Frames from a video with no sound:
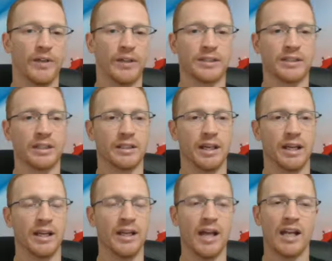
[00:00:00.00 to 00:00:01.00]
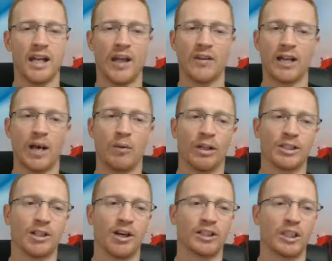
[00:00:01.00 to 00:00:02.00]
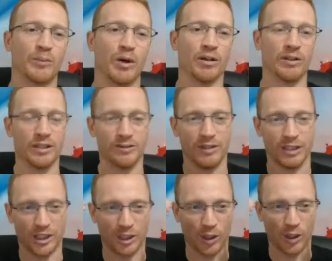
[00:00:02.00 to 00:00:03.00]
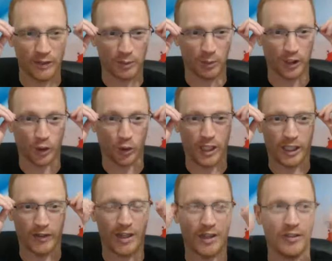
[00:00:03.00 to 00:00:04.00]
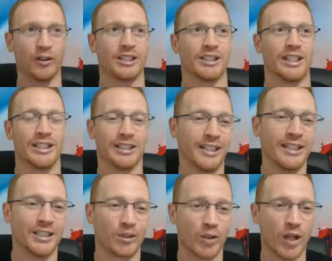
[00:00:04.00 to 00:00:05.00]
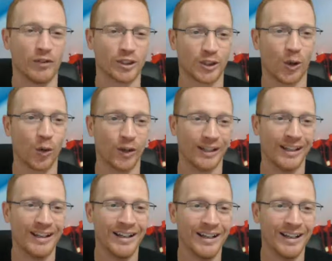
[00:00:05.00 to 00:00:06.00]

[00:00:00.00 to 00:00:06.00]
in this. And another guy I want to talk to you about, the story of spring training and the early season is Trevor Story,